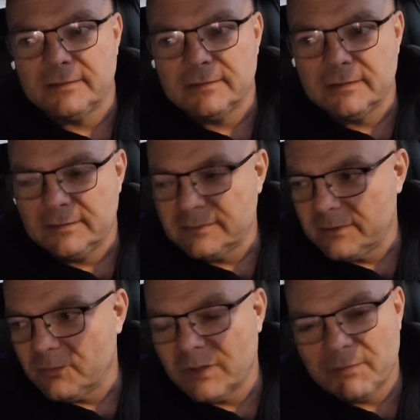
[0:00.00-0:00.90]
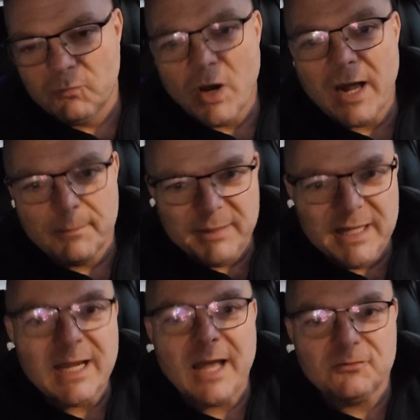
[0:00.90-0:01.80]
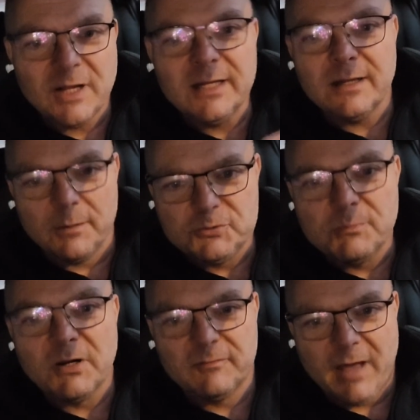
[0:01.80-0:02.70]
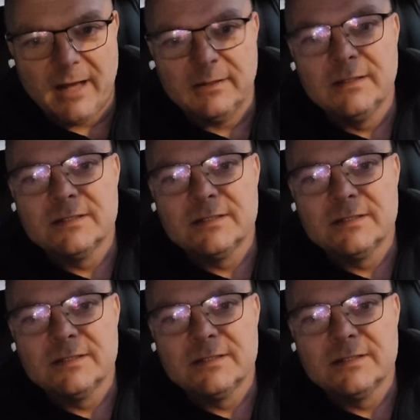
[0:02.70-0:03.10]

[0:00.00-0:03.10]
And water, being hydrated helps you burn fat.